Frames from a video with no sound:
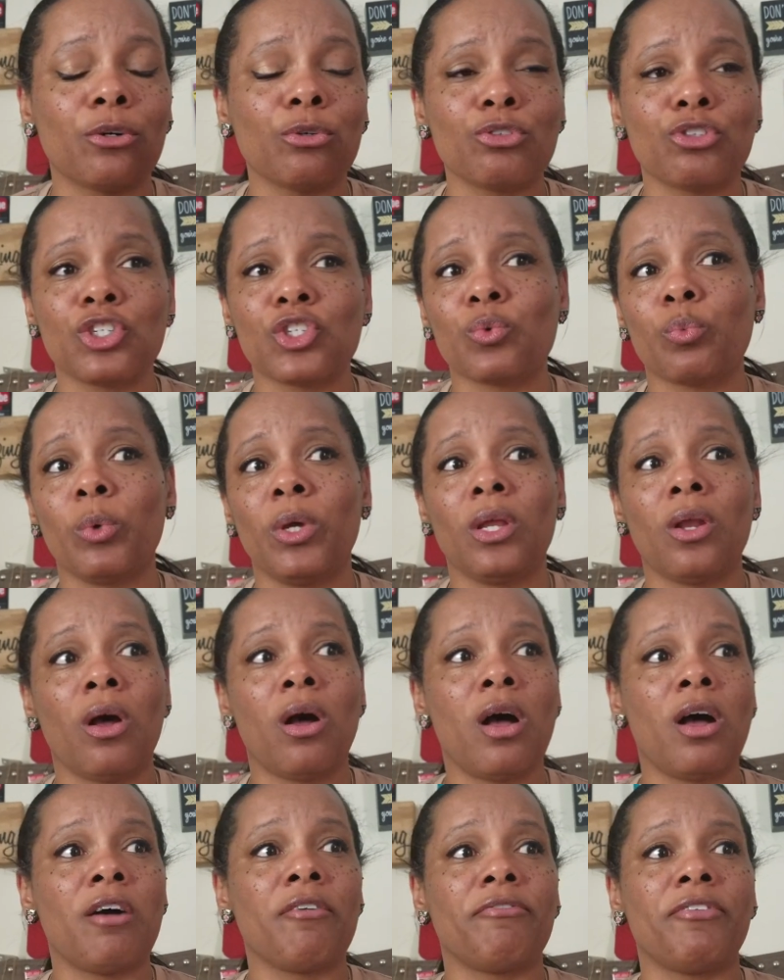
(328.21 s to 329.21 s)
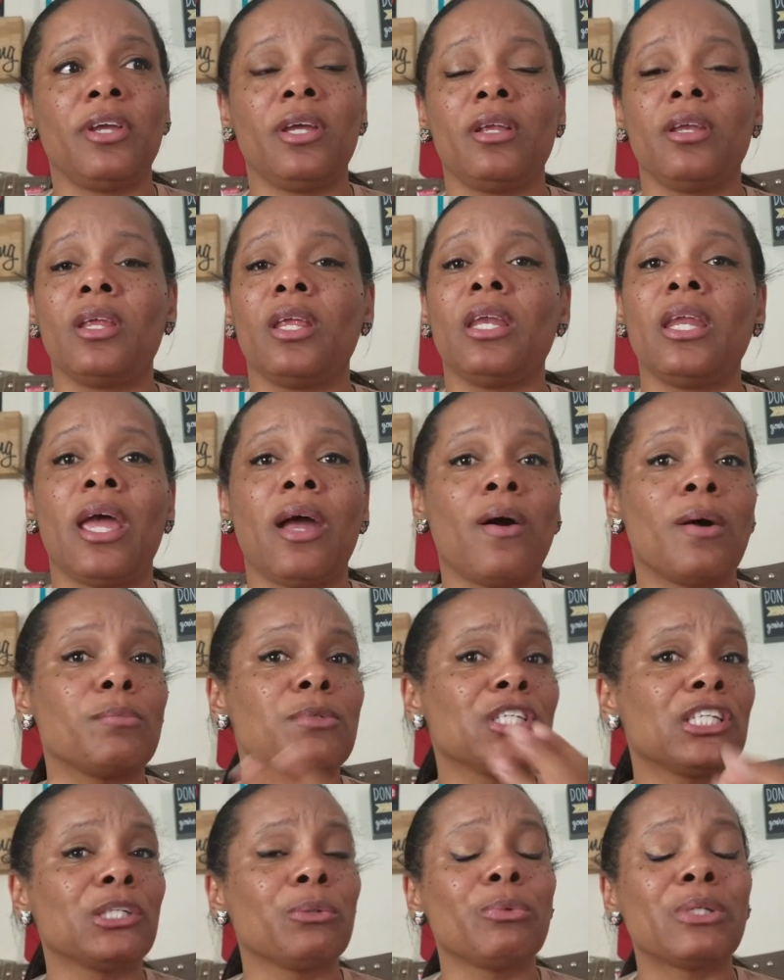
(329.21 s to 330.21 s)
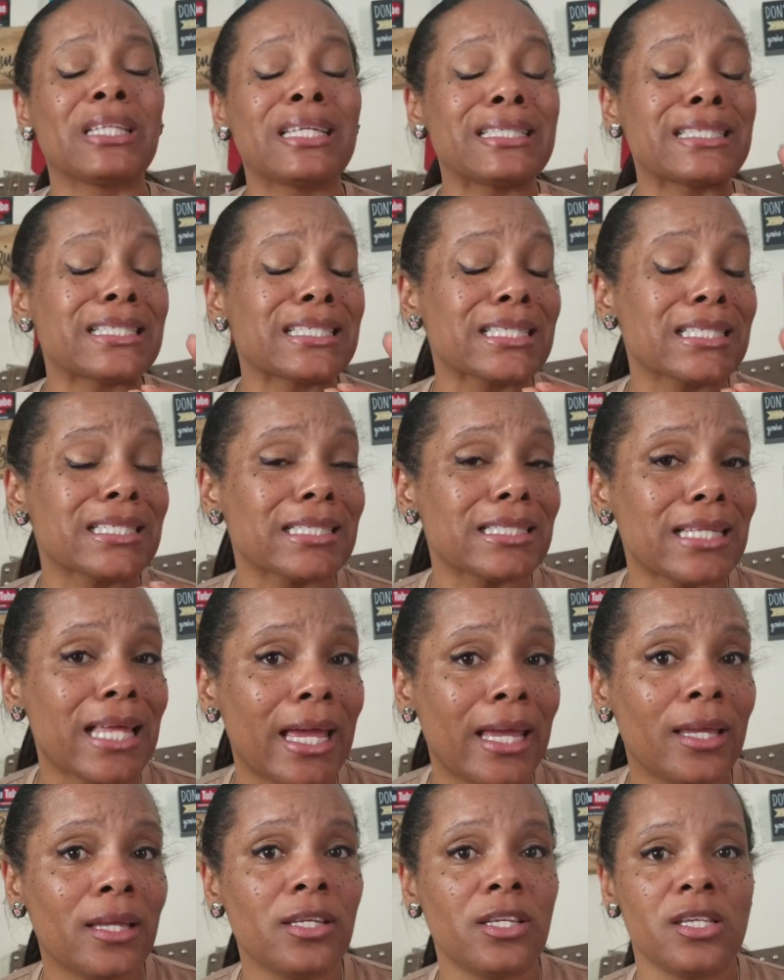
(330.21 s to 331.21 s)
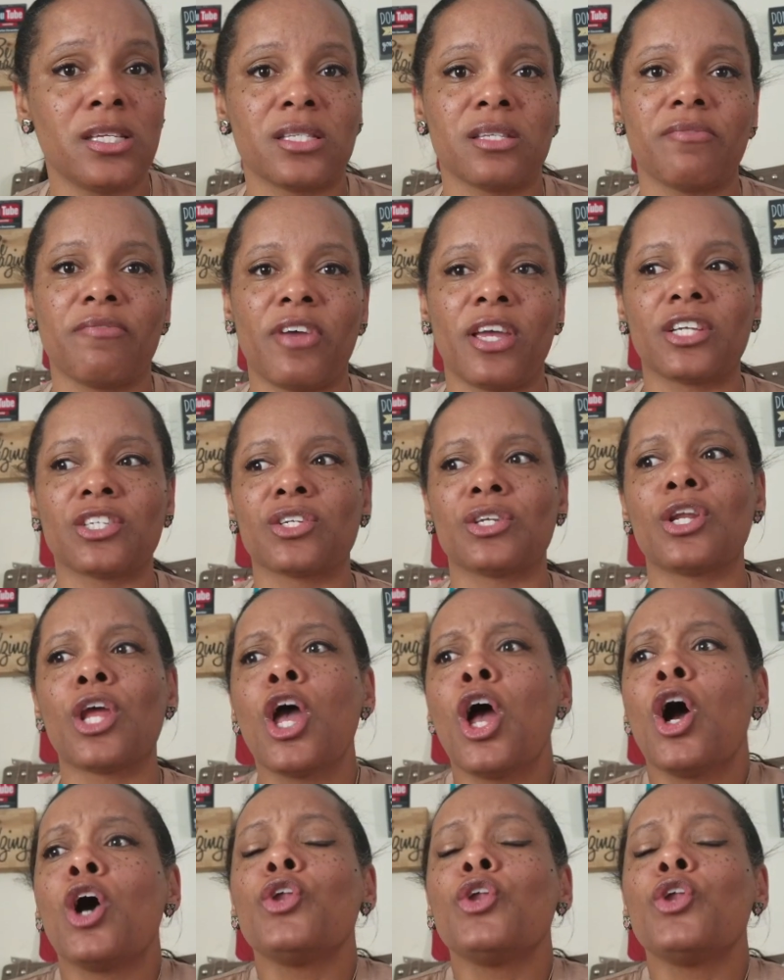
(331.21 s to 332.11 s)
just went off and now I'm dealing with a slight yeast infection.